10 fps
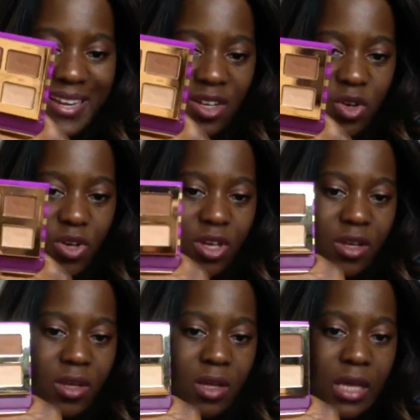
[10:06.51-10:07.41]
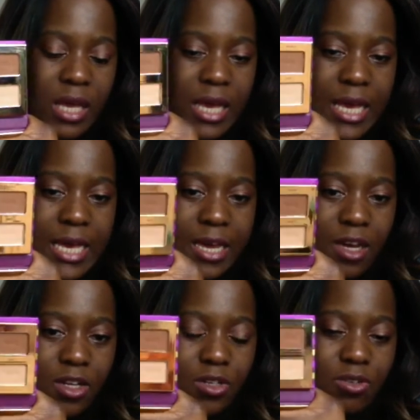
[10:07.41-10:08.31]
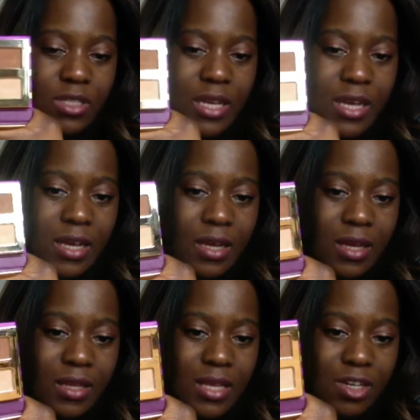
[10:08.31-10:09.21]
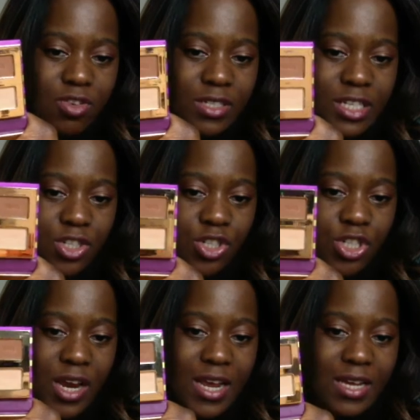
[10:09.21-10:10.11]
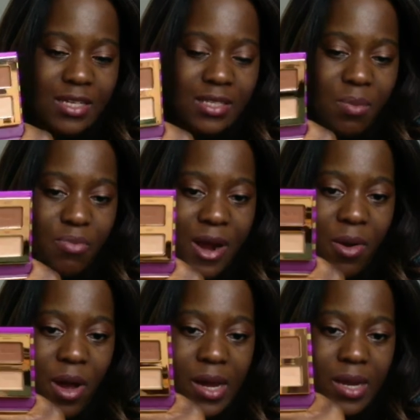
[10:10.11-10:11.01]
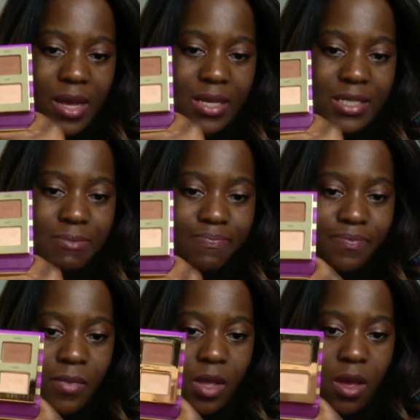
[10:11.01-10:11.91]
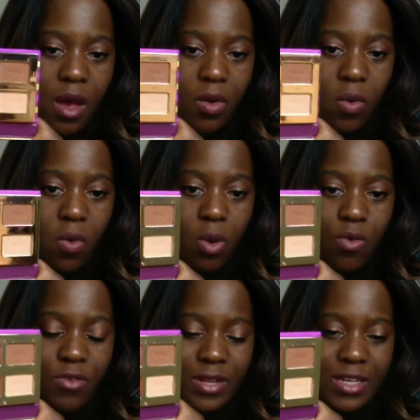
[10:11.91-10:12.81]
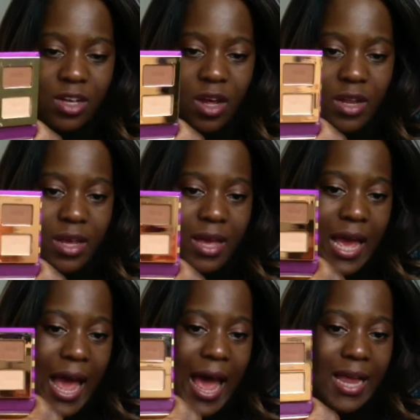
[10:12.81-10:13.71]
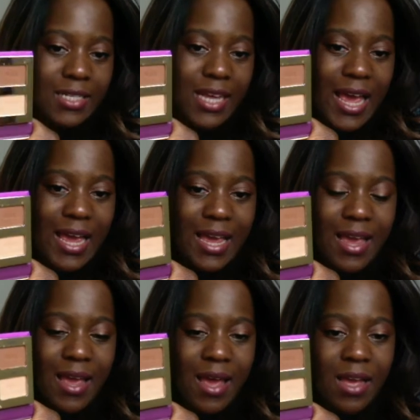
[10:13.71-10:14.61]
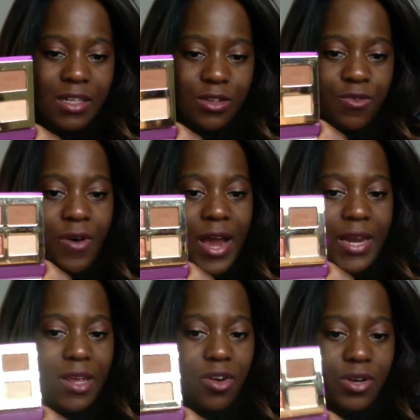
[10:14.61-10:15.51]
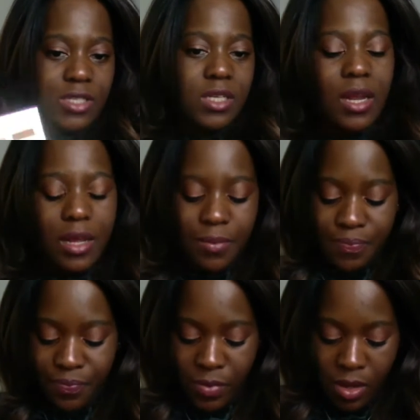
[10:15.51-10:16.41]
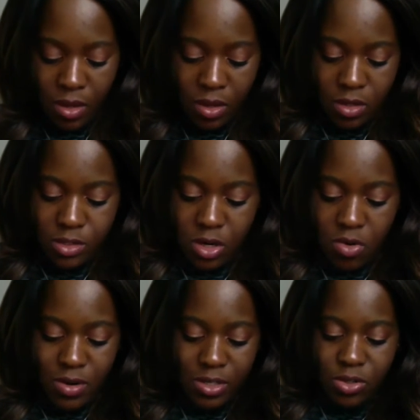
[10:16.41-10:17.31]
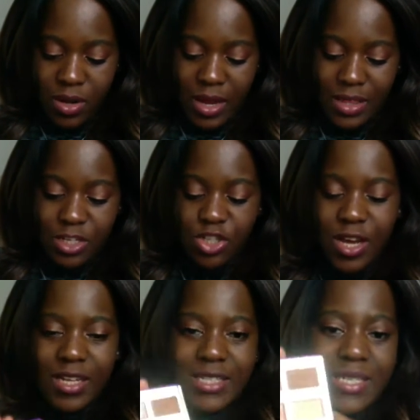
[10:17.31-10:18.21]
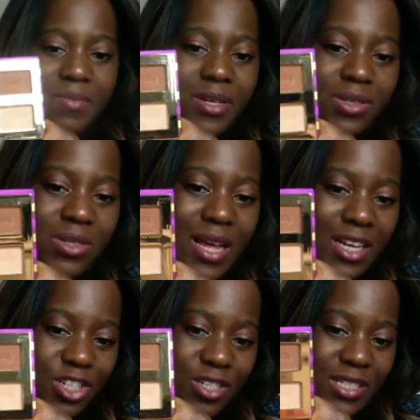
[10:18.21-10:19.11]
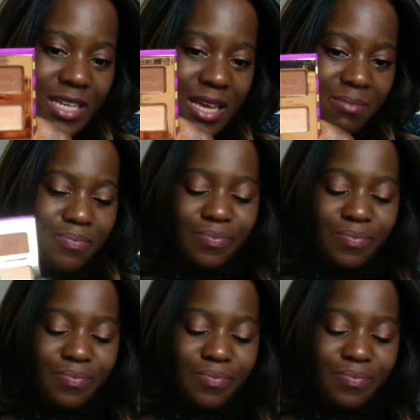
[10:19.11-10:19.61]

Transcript: look, including the transition shades, a brow highlight, an all over lid colour, and a defining crease colour. So I really do like the shades in the middle, as you can see,